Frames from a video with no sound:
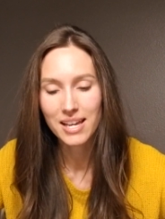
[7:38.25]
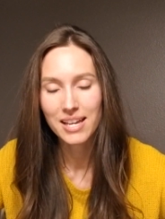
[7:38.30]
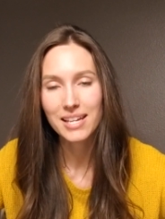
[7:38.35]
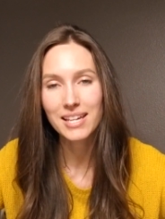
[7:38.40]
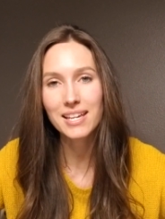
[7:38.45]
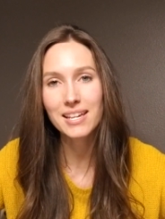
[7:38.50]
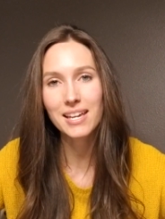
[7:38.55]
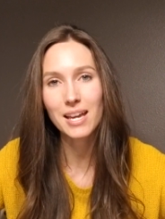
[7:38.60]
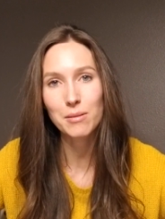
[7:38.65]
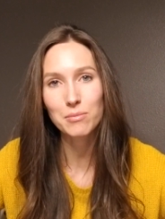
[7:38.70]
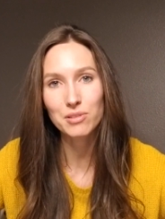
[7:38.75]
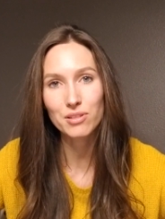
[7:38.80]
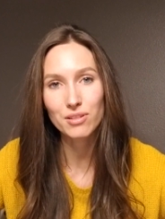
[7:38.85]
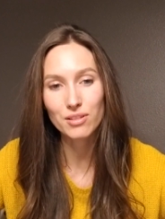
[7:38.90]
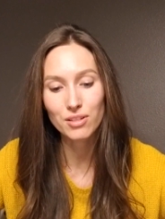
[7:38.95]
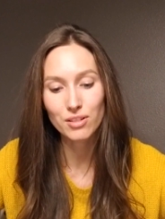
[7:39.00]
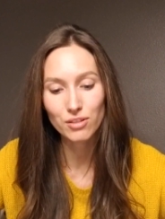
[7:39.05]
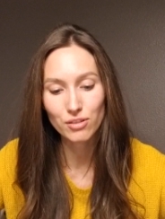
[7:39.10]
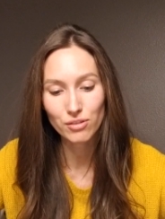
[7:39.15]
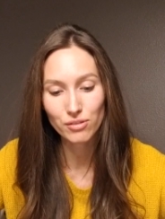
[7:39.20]
he came to the
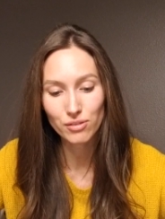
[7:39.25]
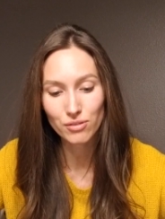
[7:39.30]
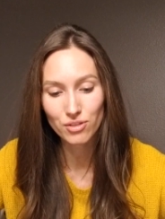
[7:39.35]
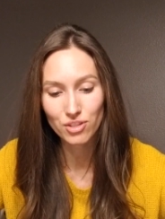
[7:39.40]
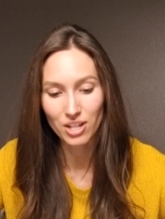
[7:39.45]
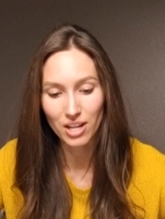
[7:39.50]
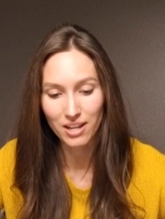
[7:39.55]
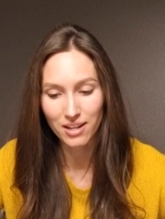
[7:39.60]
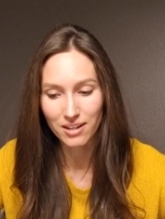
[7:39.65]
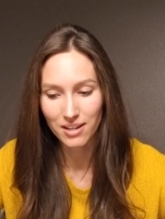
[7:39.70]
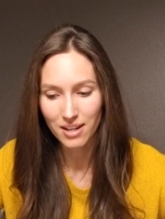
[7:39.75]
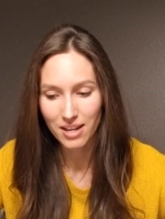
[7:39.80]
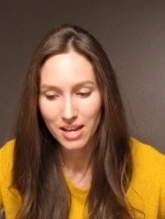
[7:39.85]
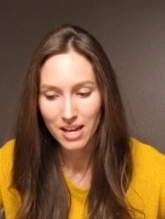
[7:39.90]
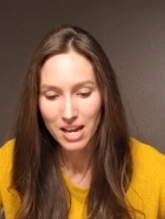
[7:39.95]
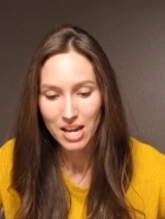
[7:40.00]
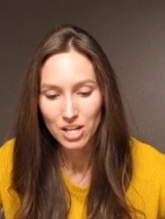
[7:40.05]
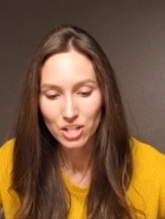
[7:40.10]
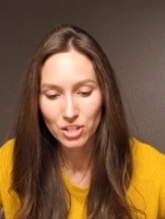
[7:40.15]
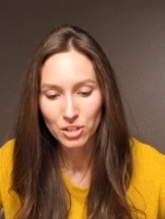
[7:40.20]
conclusion
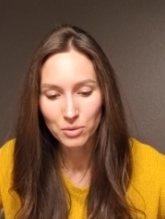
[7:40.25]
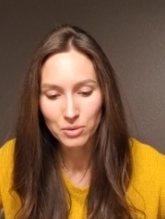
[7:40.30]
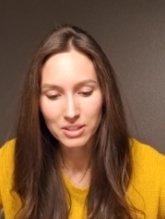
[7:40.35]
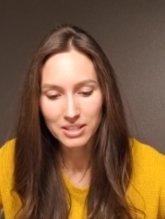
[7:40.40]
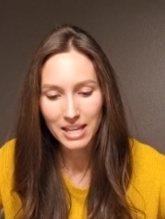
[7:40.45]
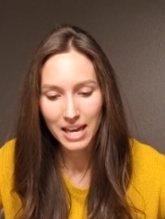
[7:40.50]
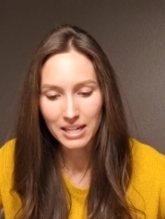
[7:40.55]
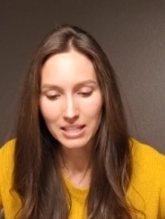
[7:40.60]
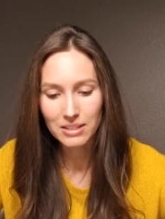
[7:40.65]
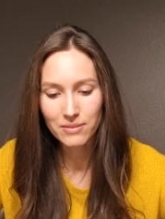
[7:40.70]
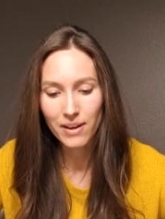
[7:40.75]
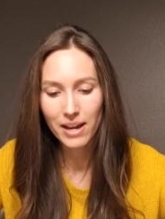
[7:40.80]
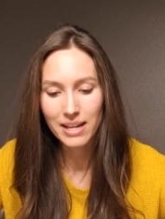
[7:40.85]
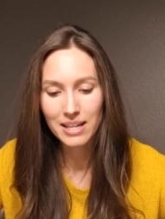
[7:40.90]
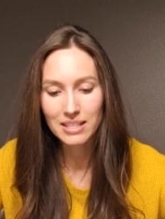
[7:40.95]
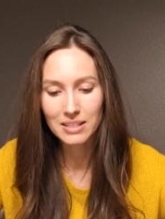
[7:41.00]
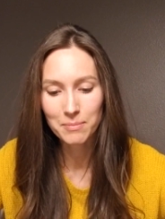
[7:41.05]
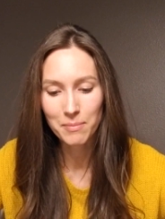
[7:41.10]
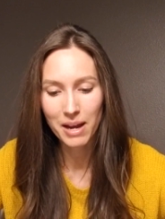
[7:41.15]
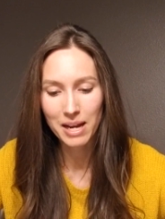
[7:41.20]
to satisfy
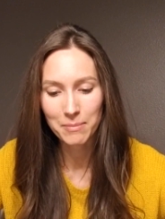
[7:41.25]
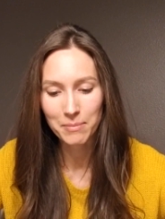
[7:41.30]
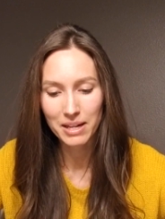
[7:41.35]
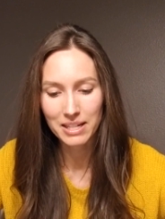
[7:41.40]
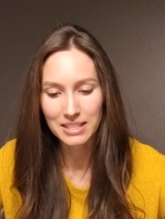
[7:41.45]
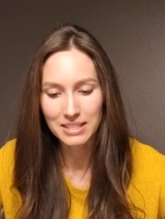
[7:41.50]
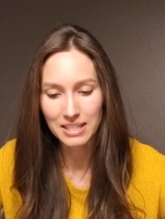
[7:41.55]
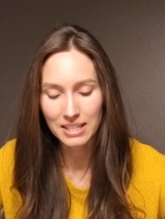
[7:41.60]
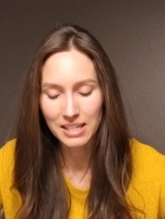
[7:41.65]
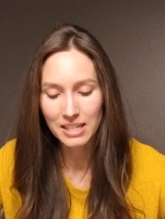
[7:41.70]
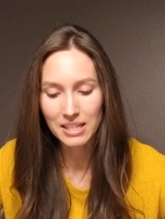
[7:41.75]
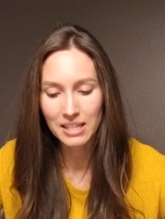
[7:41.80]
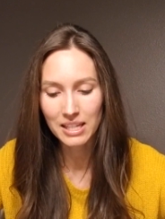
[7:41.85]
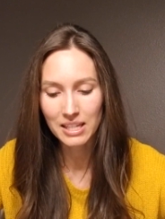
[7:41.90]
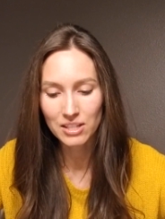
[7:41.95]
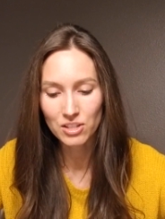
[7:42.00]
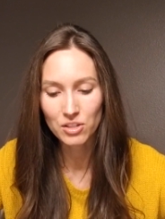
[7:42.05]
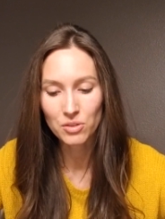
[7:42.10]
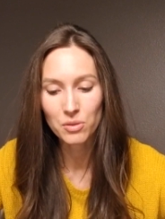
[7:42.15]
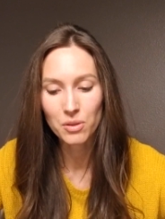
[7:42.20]
his mind by digging
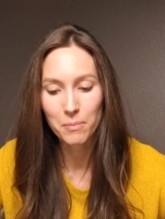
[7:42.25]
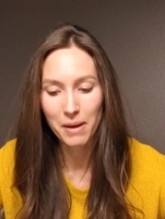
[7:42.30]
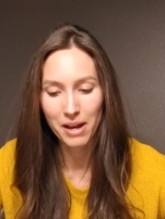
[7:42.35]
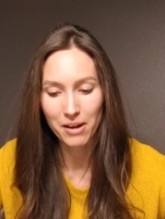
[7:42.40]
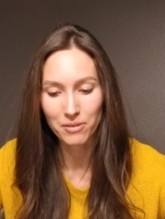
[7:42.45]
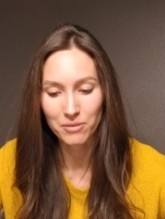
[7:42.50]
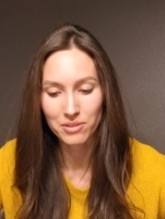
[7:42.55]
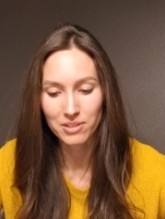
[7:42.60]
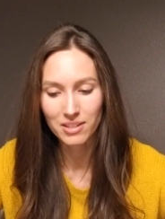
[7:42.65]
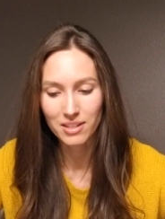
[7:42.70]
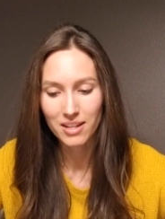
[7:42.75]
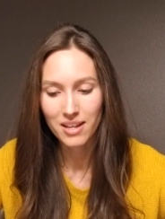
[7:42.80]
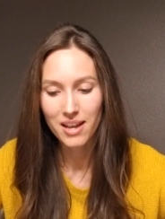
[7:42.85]
into the mound.